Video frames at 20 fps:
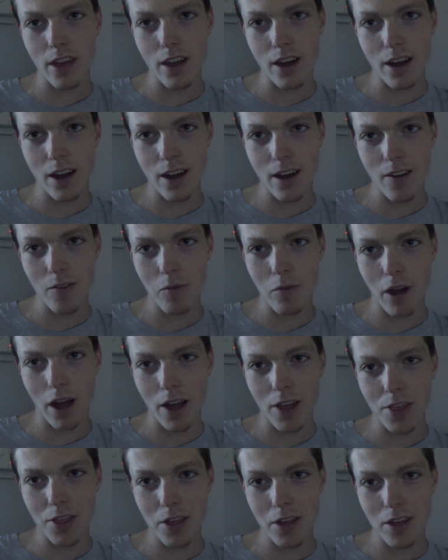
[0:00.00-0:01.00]

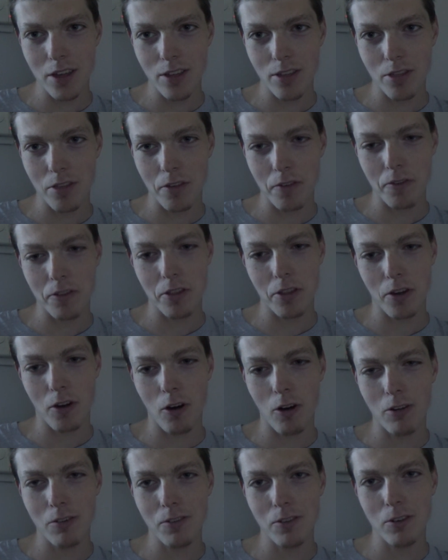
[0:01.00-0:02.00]
I think the
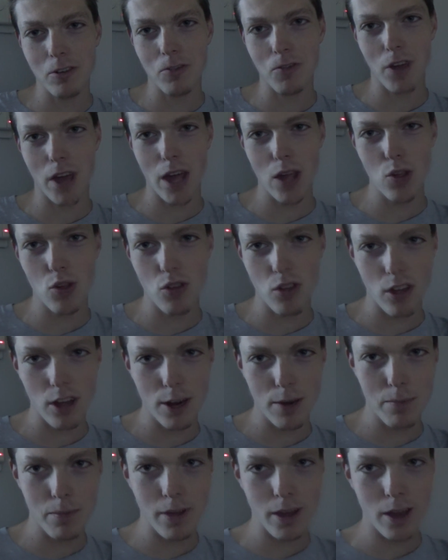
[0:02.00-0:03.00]
home field advantage is
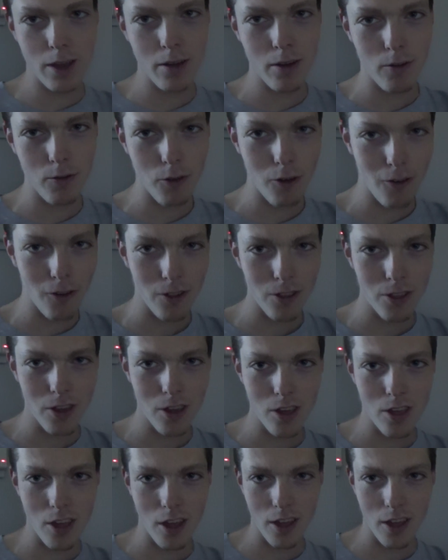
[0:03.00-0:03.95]
going to play a role in this.